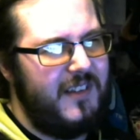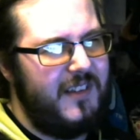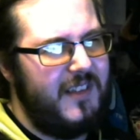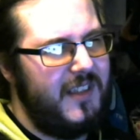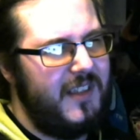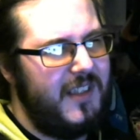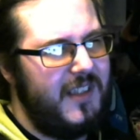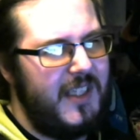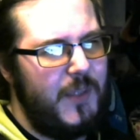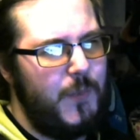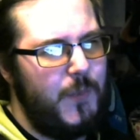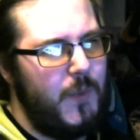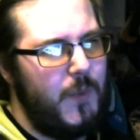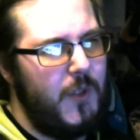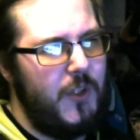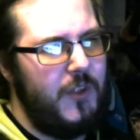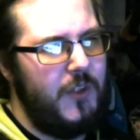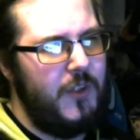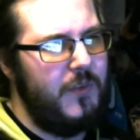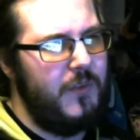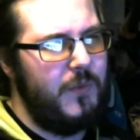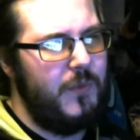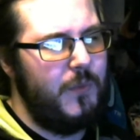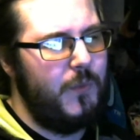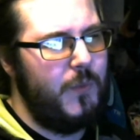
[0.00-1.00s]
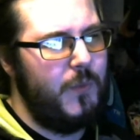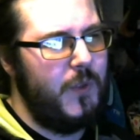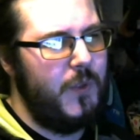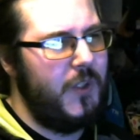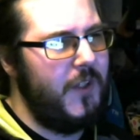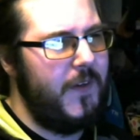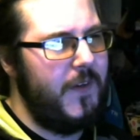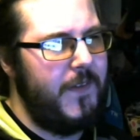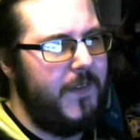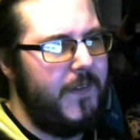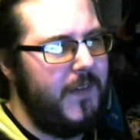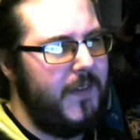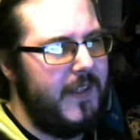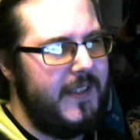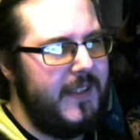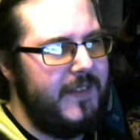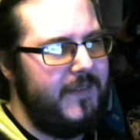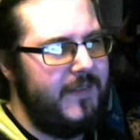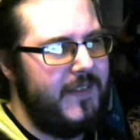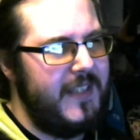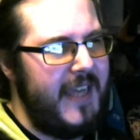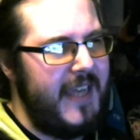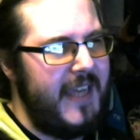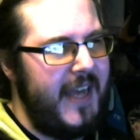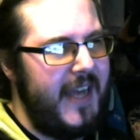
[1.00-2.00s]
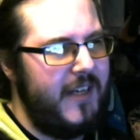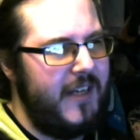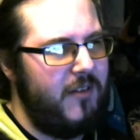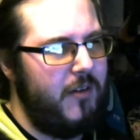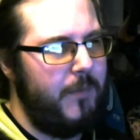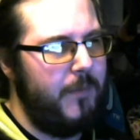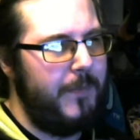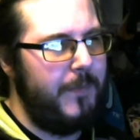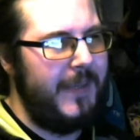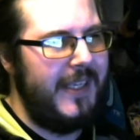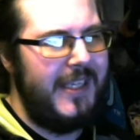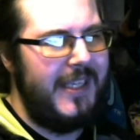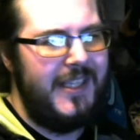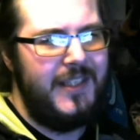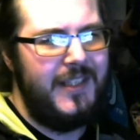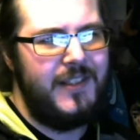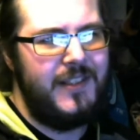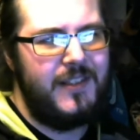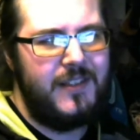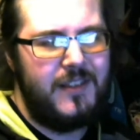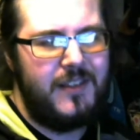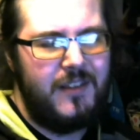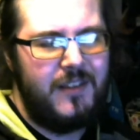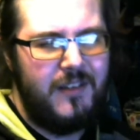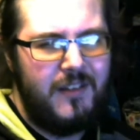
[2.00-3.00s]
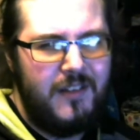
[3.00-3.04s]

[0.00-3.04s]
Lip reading: they weren't worth a tenner a piece.